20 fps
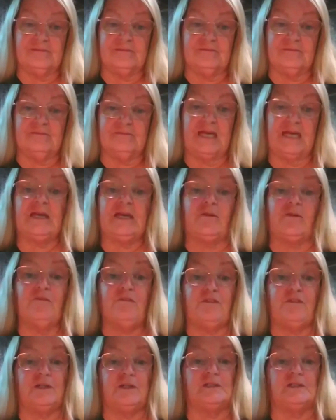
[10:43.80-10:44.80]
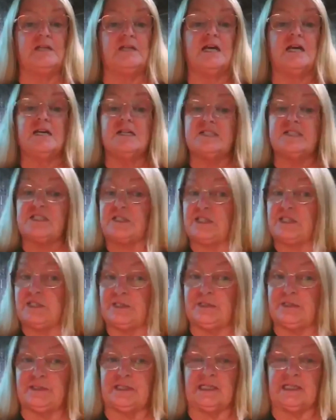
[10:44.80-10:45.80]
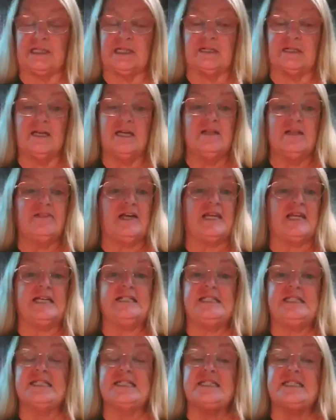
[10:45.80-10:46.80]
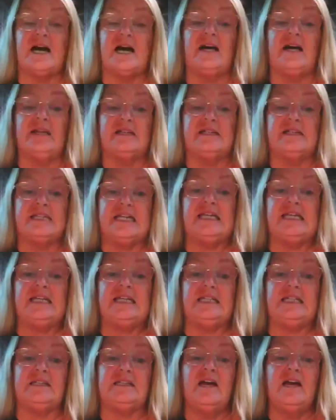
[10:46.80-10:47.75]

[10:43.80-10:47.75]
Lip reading: Make him feel secure that he does not need